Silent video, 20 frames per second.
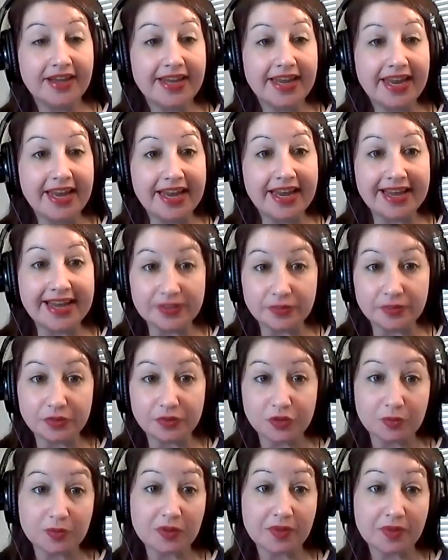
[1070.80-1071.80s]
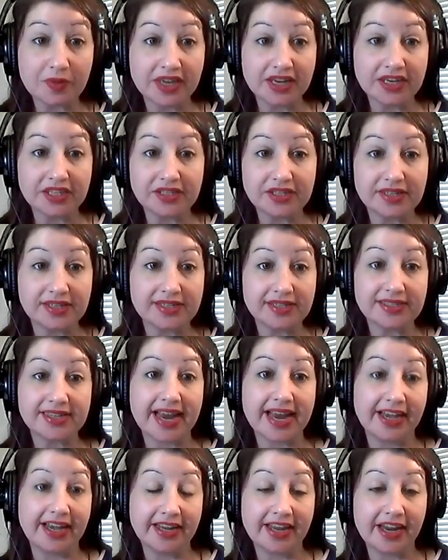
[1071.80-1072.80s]
hey guys, would you be willing to
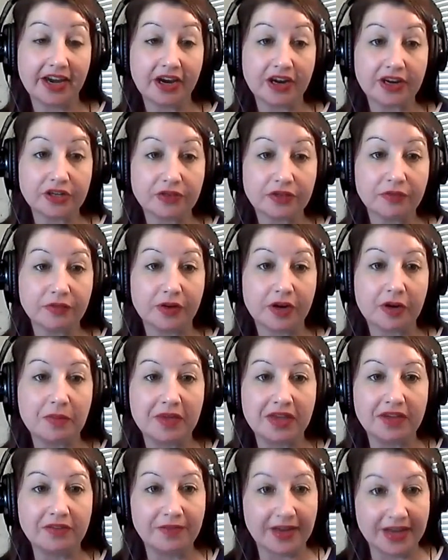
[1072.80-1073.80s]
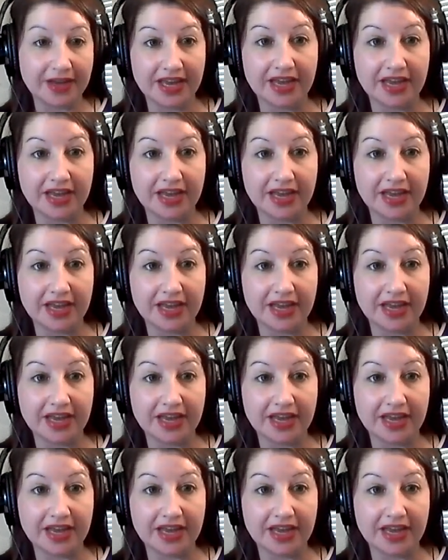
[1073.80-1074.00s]
design a character for me if I